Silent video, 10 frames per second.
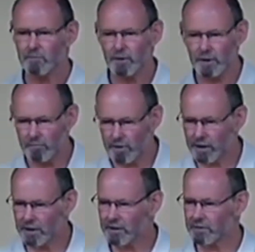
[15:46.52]
But in
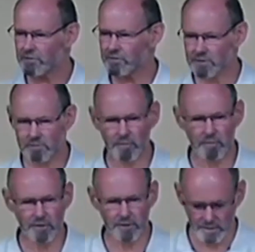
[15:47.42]
many countries where
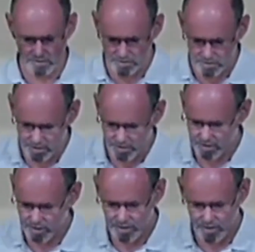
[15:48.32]
persecution
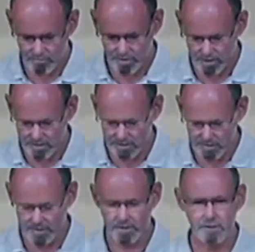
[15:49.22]

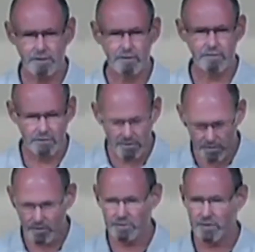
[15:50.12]
rages, the
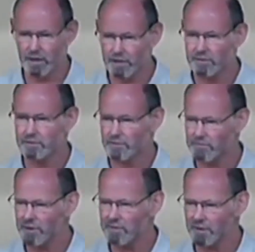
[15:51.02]
church is
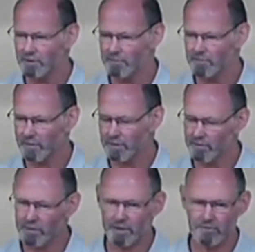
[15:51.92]
growing. You could
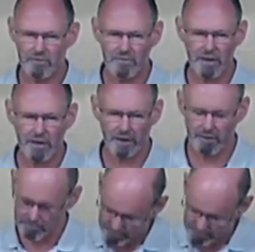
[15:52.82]
think of Iran,